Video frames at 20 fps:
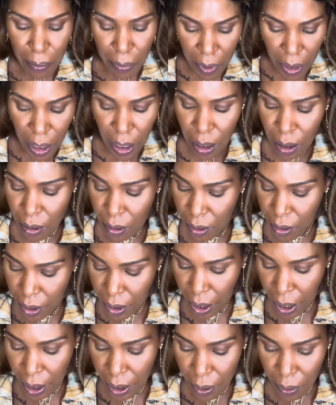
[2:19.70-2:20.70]
things.
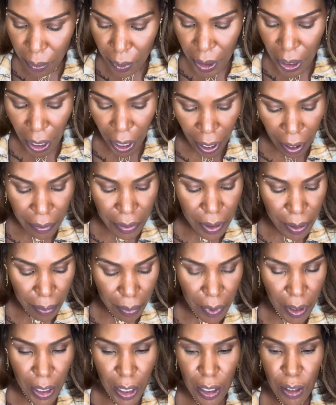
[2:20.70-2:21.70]
We have some
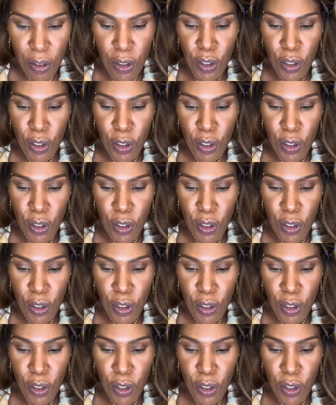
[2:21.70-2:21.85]
things.